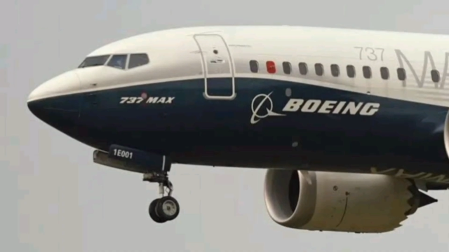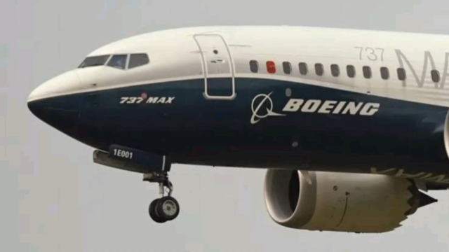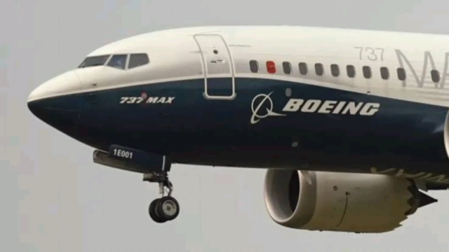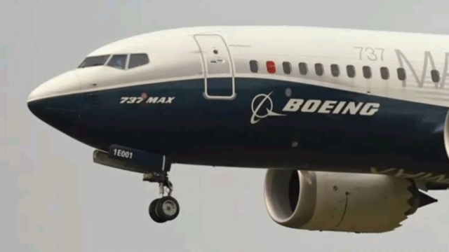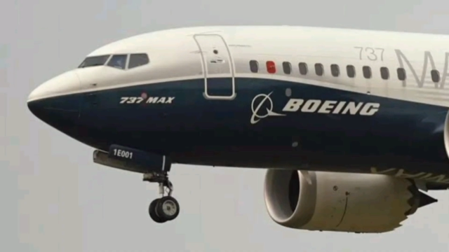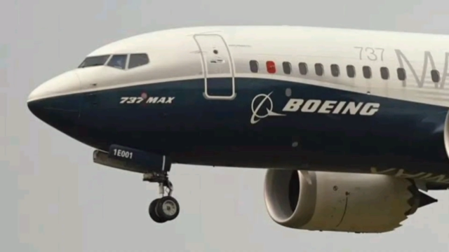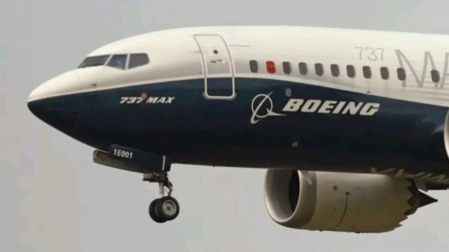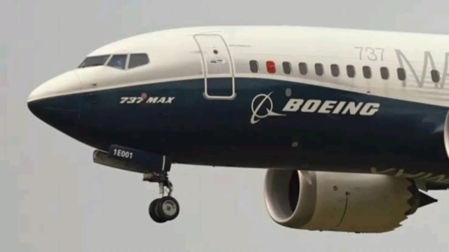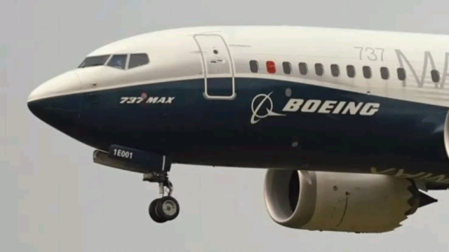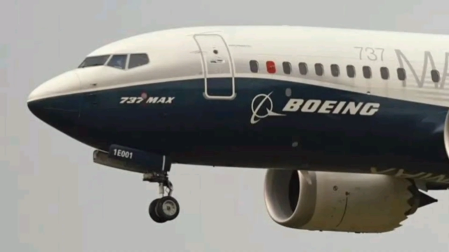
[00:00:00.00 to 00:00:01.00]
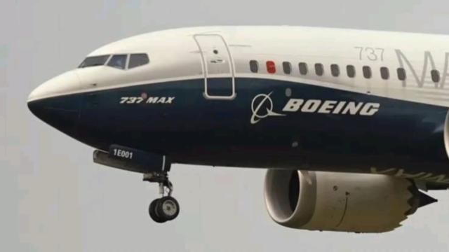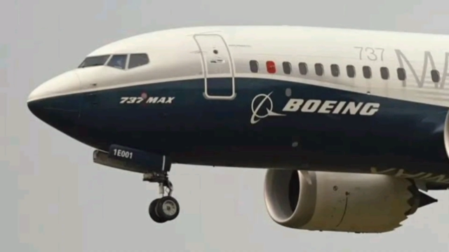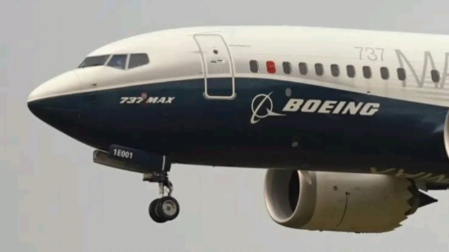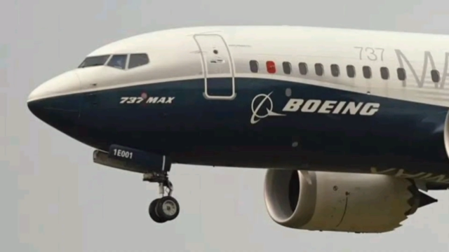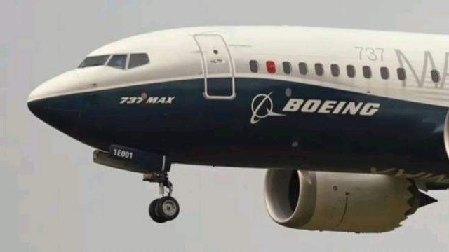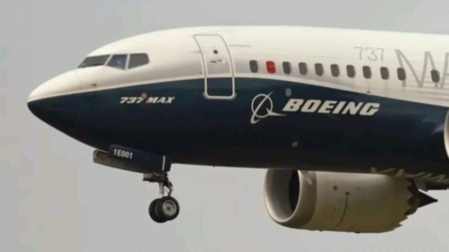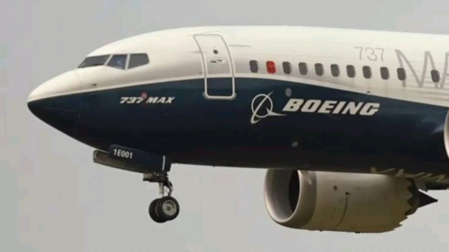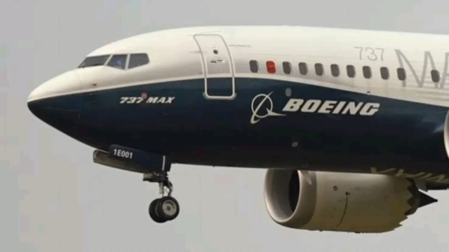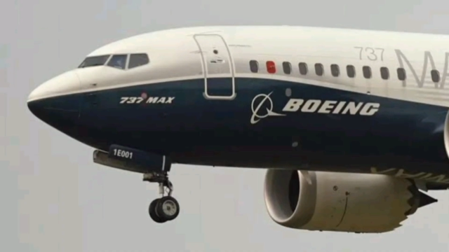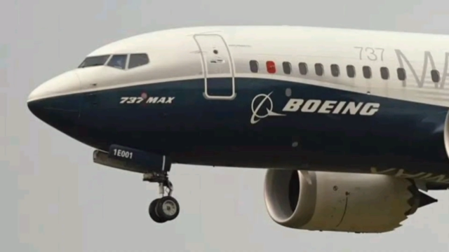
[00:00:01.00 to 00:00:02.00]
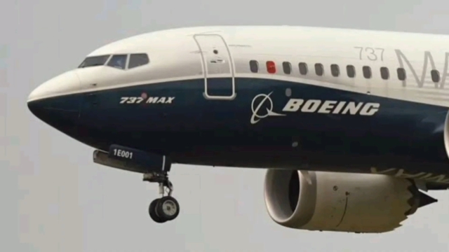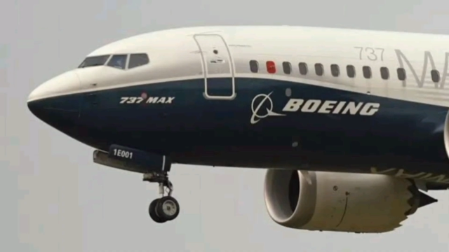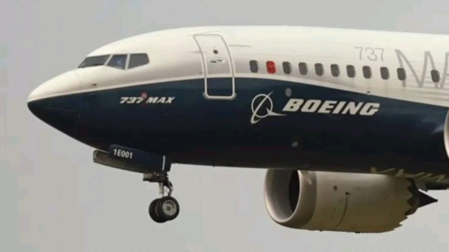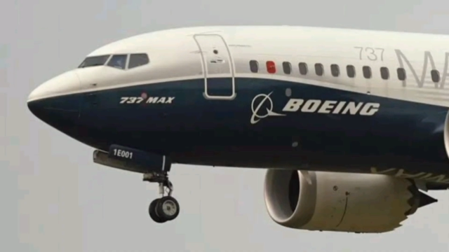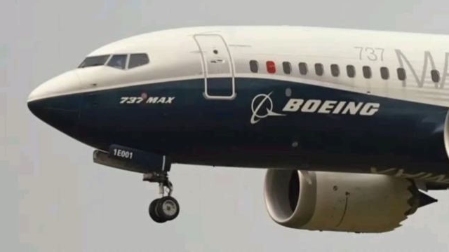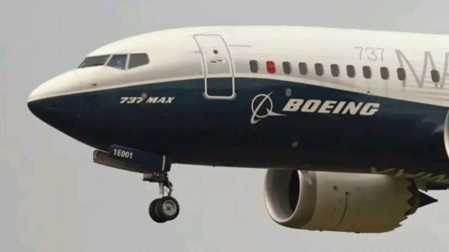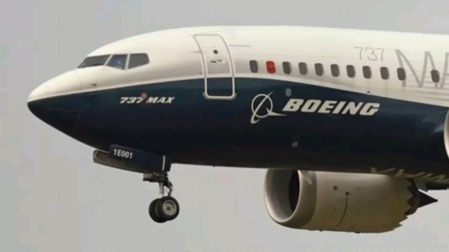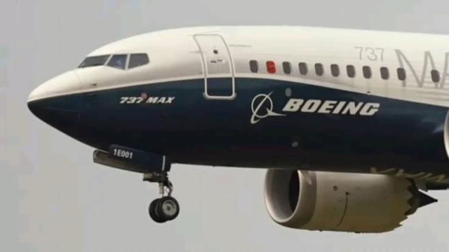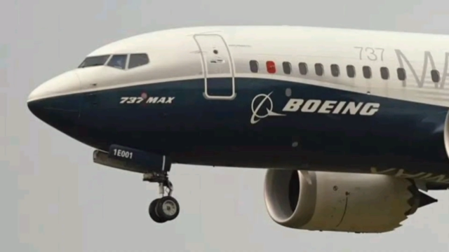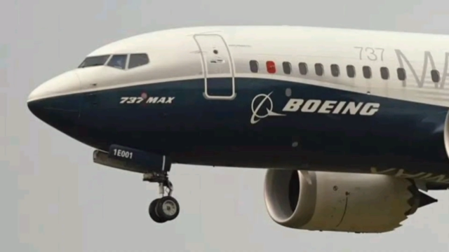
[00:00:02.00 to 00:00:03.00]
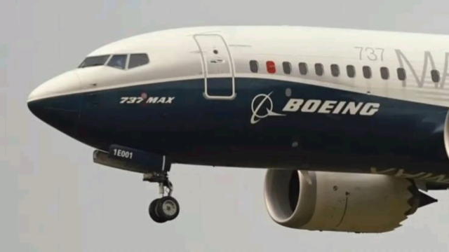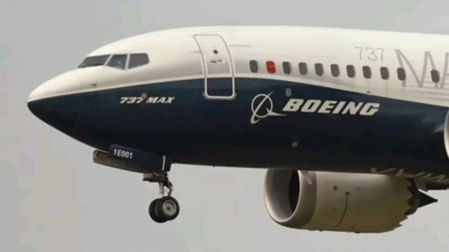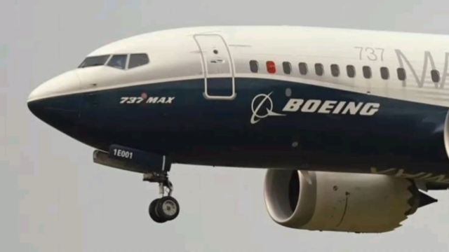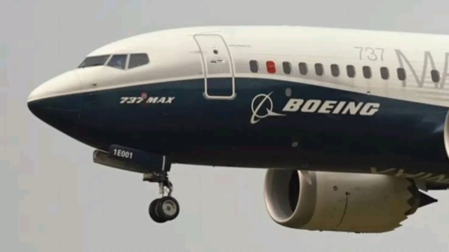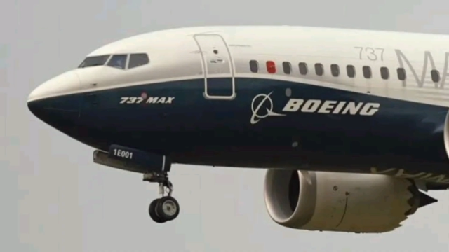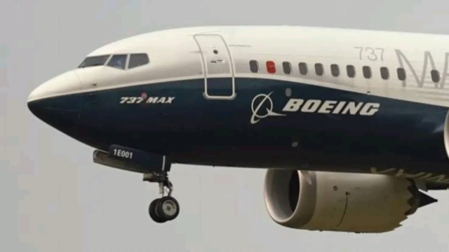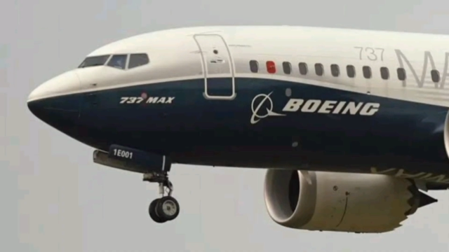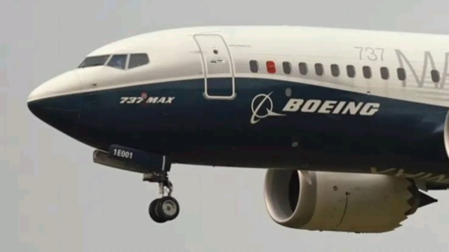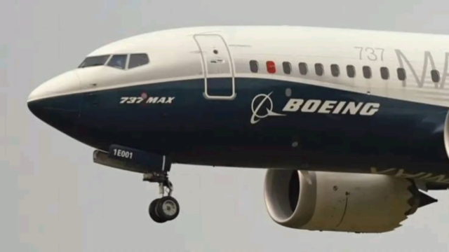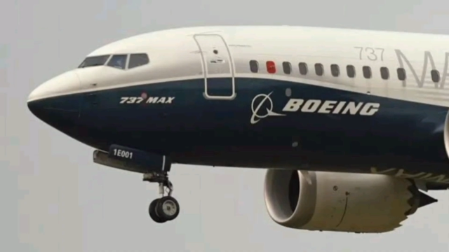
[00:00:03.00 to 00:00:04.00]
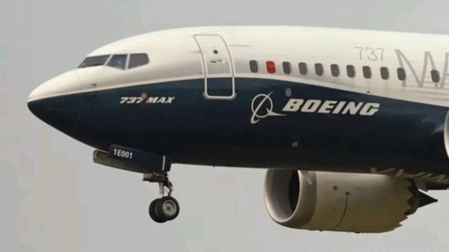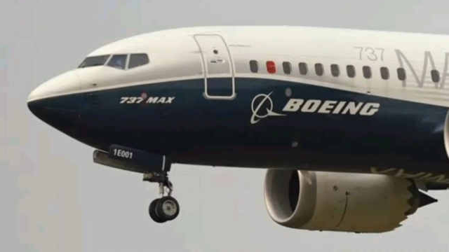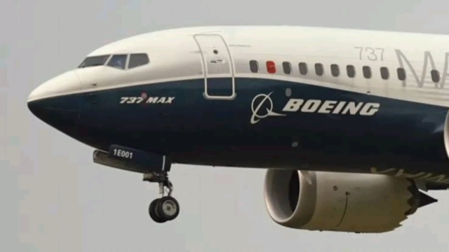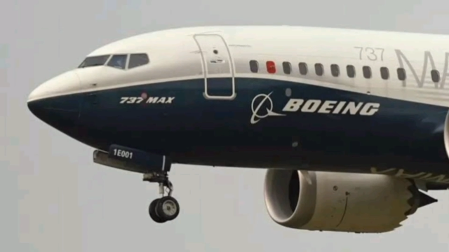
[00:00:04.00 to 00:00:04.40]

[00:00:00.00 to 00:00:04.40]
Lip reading: Nobody's mouth can be seen.